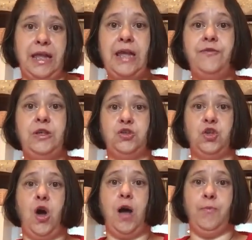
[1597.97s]
evening
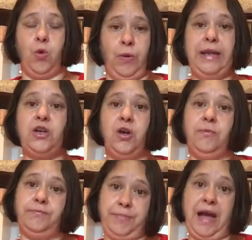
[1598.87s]
time, or when he
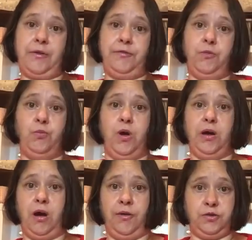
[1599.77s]
come back from
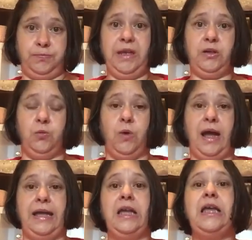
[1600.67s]
work after being
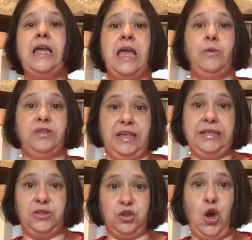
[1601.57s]
away, it was
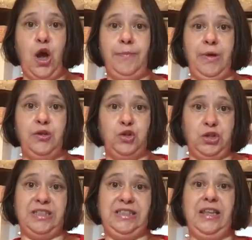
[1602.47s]
his time
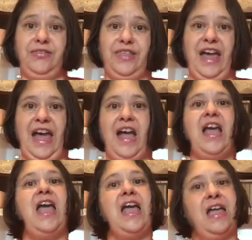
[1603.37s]
to sit there
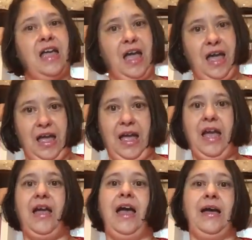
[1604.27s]

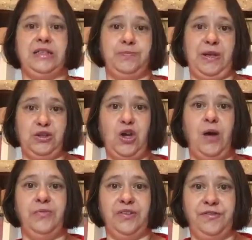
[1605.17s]
and spend
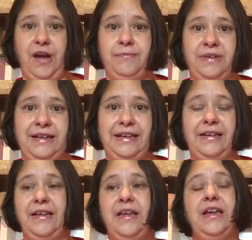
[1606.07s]
time with the family.
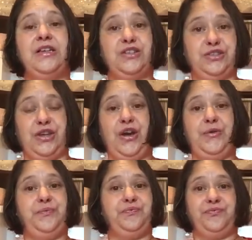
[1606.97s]
So